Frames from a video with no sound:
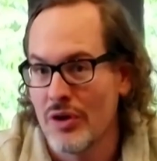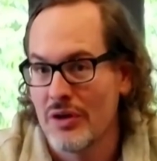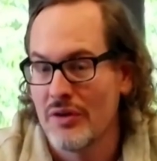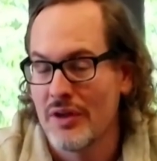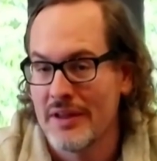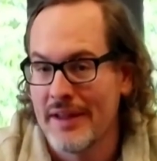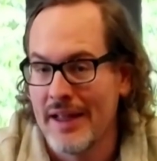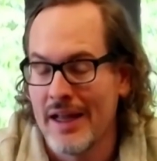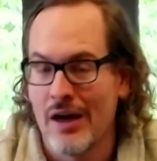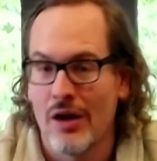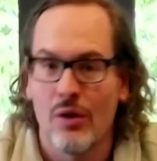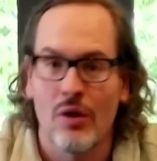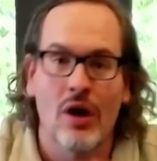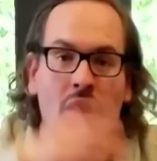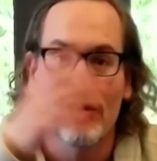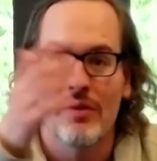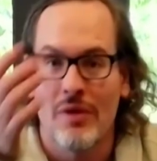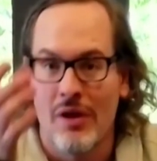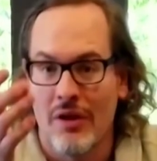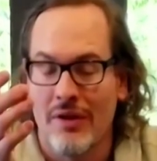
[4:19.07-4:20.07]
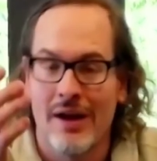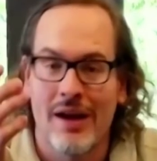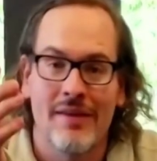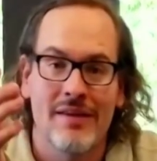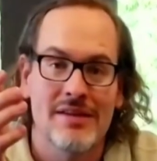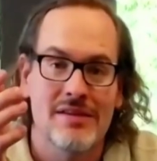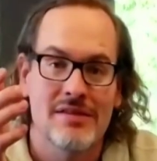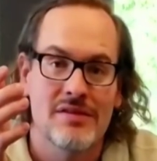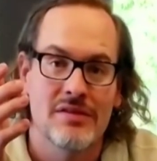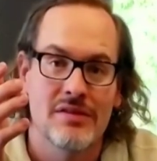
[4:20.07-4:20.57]
Look, they are a lot of
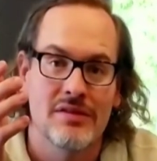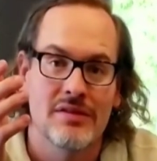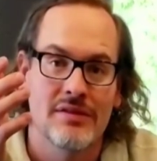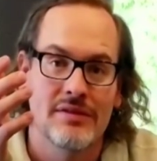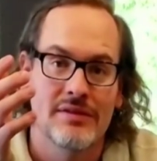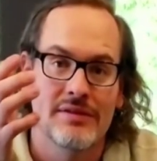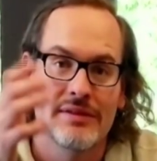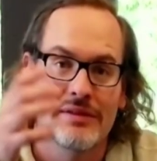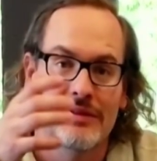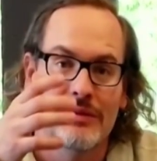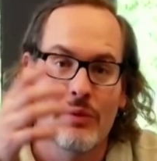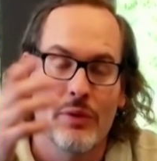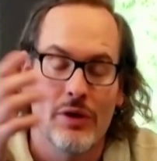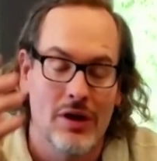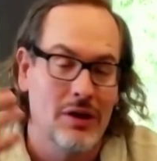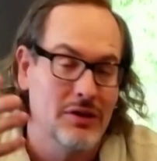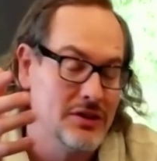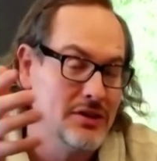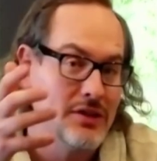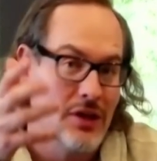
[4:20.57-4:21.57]
these warehouses